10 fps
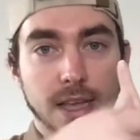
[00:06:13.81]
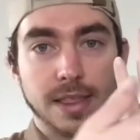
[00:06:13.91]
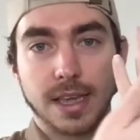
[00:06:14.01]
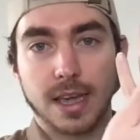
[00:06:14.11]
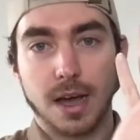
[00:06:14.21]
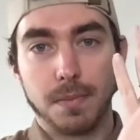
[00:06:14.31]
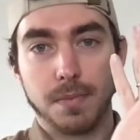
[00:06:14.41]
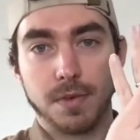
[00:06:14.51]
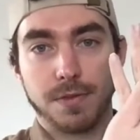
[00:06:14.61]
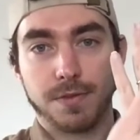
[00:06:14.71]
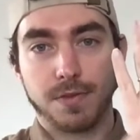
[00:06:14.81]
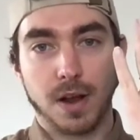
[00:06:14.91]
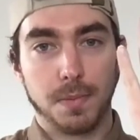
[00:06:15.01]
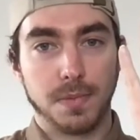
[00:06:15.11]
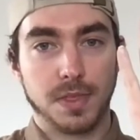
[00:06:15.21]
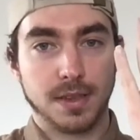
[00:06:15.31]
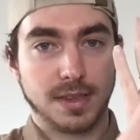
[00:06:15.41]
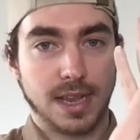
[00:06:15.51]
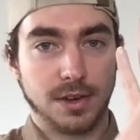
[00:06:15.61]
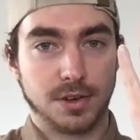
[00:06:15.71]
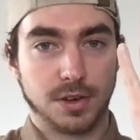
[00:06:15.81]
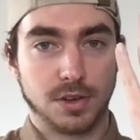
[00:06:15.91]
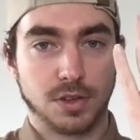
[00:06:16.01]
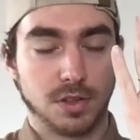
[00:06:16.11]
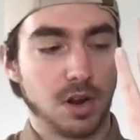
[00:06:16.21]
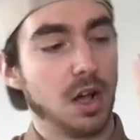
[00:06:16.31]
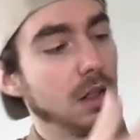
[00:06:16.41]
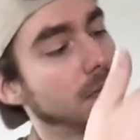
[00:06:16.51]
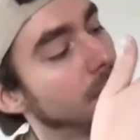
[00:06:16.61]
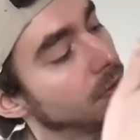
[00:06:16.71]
They come from the center, so they're all